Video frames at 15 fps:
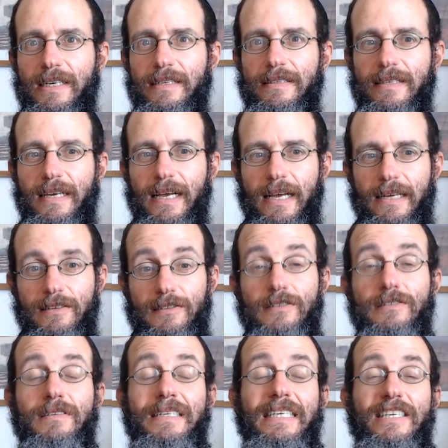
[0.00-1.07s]
it and
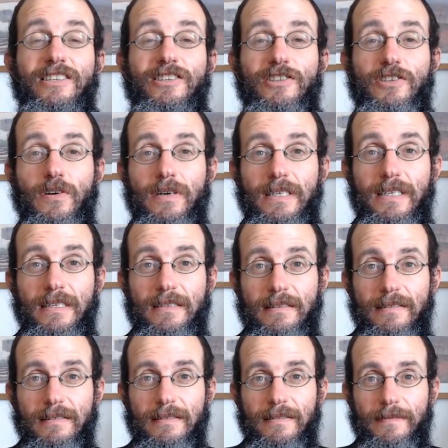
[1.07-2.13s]
re-enjoy
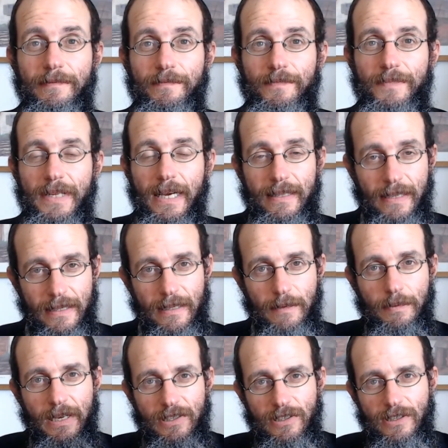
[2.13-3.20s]
it. And then the
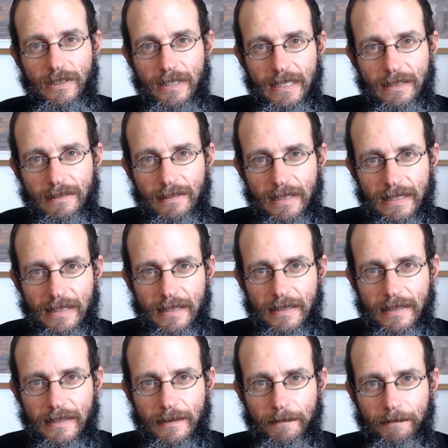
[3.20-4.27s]
pleasure
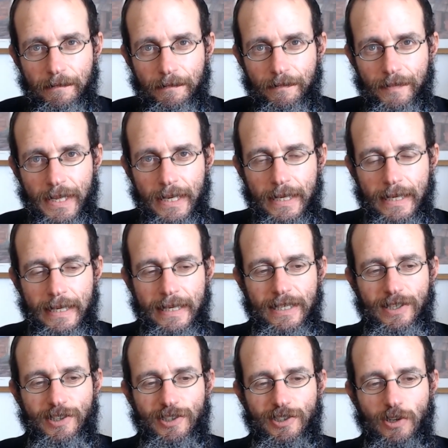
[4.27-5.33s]
increases.
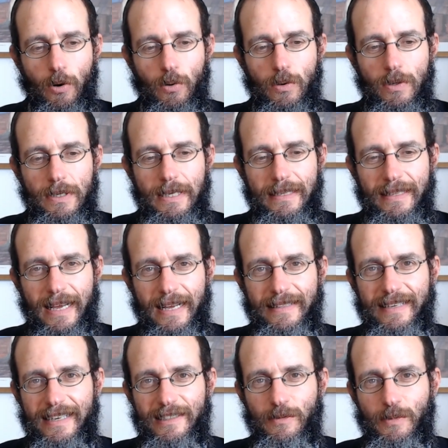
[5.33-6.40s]
So in that
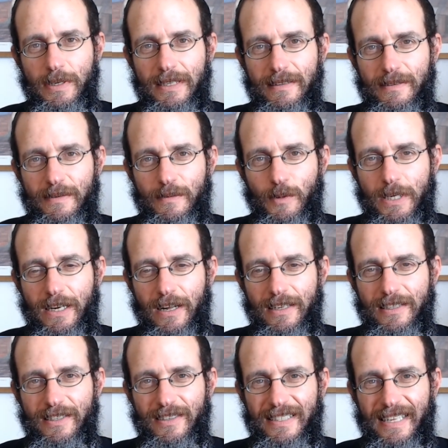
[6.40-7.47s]
case, we can
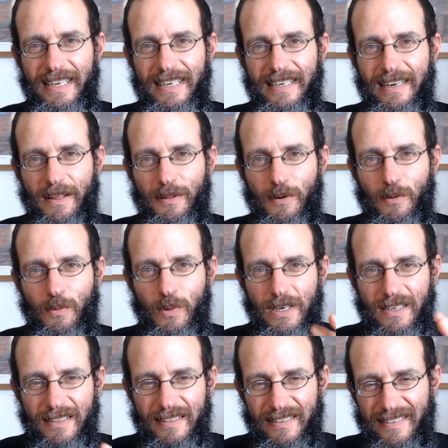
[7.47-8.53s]
also say another
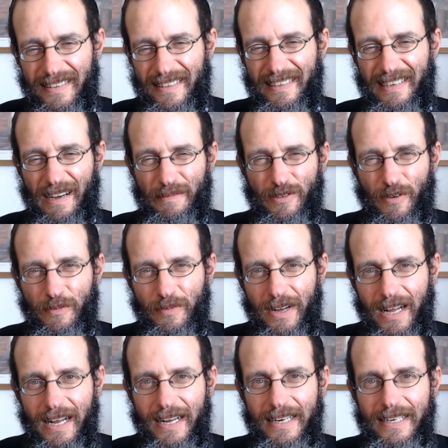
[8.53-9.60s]
word that comes from
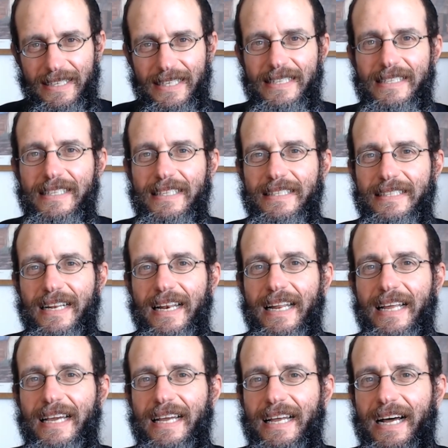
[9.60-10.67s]
ra is
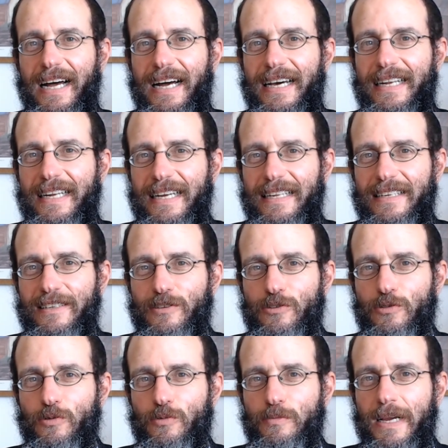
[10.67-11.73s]

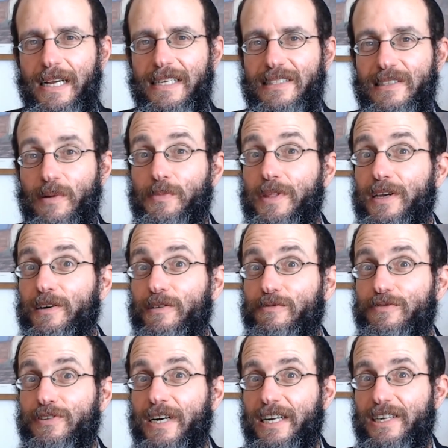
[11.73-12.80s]
lera'anen, to make something
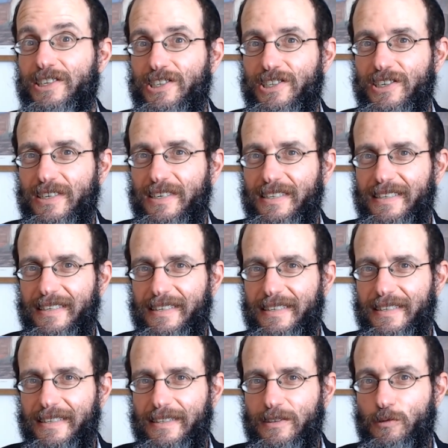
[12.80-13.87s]
fresh,
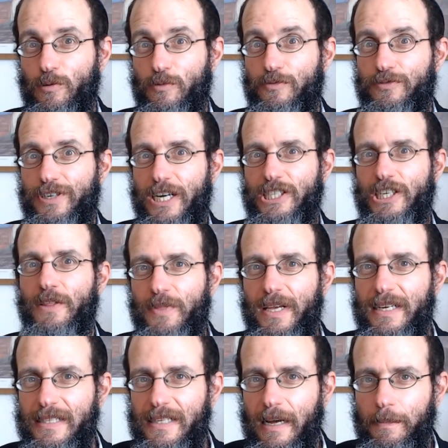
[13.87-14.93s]
to freshen
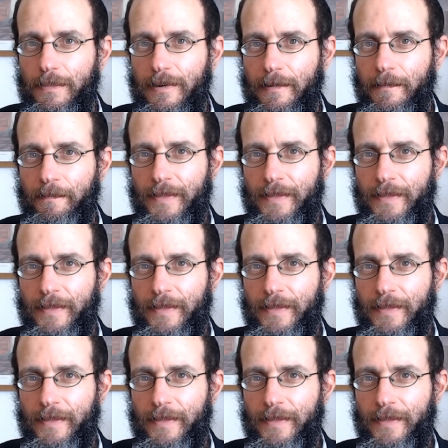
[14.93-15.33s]
things up,